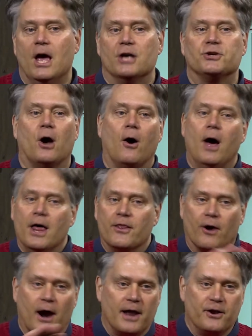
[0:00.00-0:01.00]
So
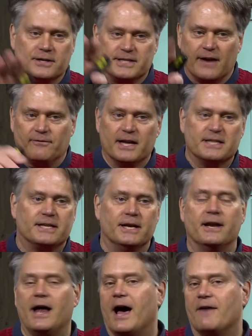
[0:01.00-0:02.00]
you can see I've
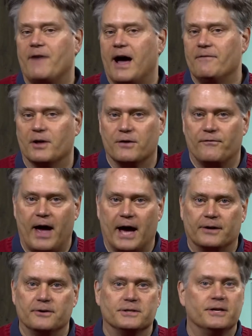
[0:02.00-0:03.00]
listed 5 other
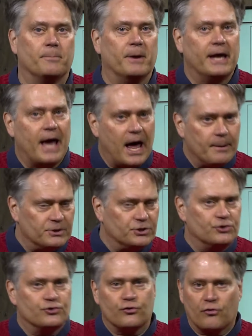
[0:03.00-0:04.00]
factors here, but economists
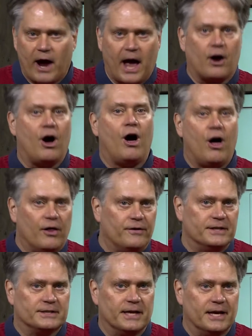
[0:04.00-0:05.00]
track all
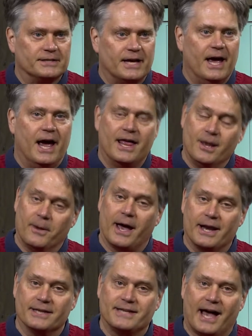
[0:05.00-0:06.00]
these things, and then we got
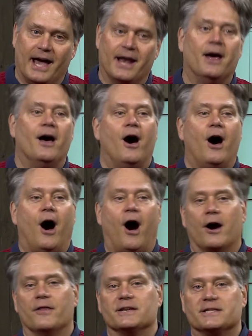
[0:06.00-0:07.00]
to decide,
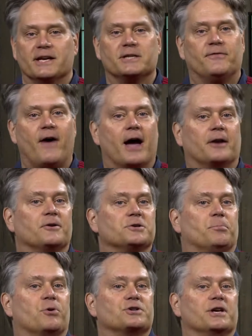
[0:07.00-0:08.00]
are the 6 factors
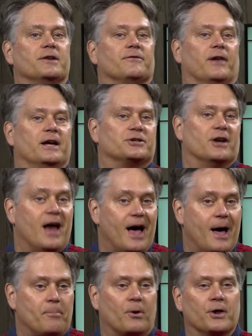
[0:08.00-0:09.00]
pushing inflation
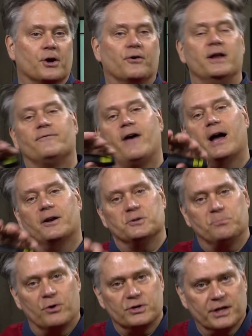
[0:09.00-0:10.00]
up or the green factors
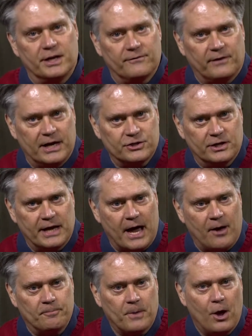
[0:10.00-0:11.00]
pushing inflation
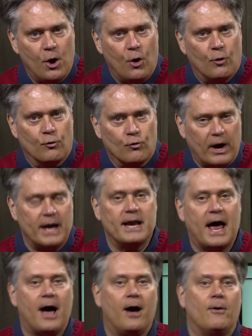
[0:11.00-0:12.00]
down? Right
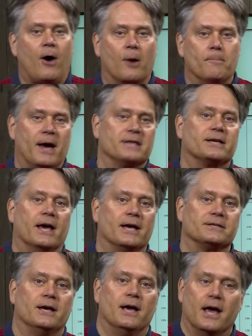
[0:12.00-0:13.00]
now, our best
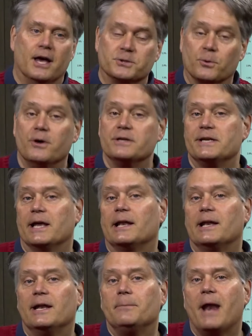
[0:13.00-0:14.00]
guess is we're going to see a
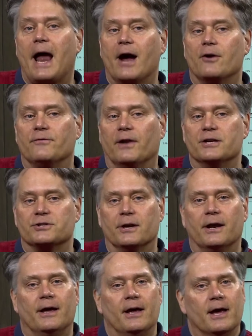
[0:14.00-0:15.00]
little bit higher inflation
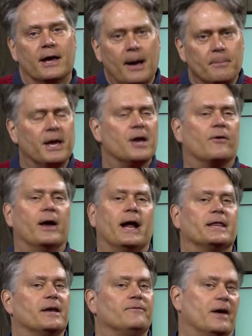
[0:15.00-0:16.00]
coming in right
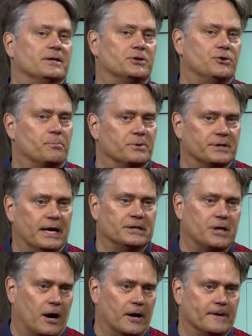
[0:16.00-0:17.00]
at that Fed's 2%
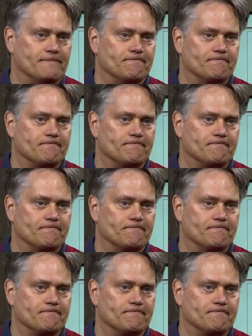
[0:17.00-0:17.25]
target.